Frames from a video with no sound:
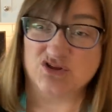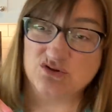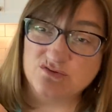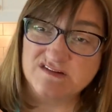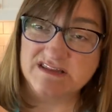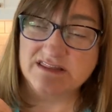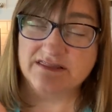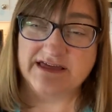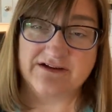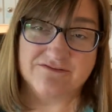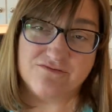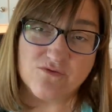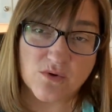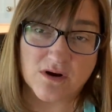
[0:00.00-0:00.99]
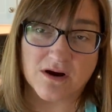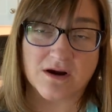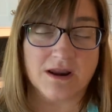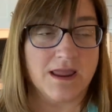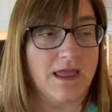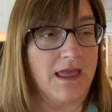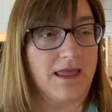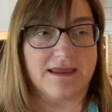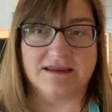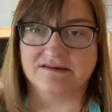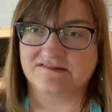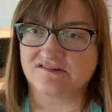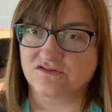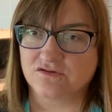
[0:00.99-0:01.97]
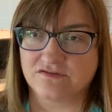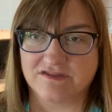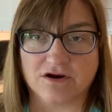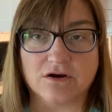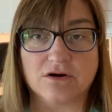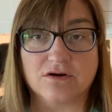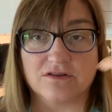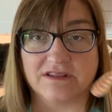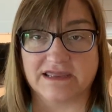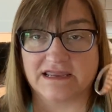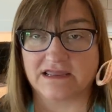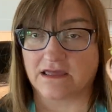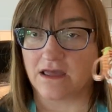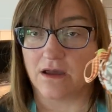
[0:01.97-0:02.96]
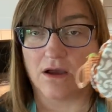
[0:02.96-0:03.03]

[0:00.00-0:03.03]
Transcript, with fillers: using that for, it's they're like